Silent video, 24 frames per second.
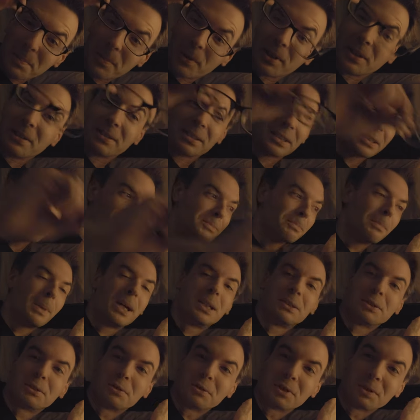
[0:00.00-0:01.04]
bring this
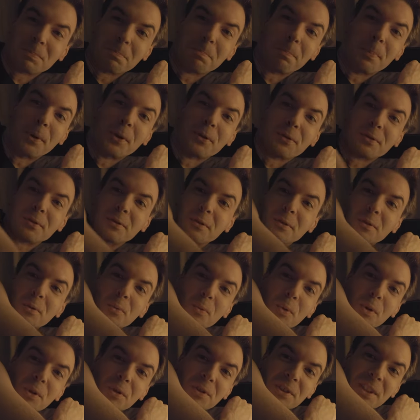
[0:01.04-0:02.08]
monstrous birth to the
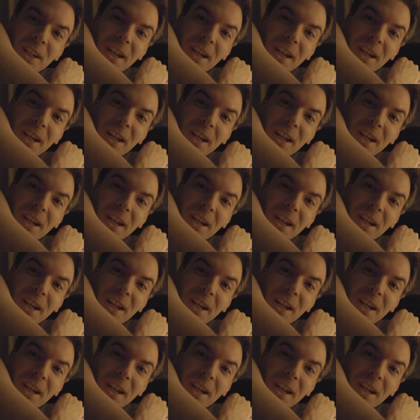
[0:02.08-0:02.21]
world's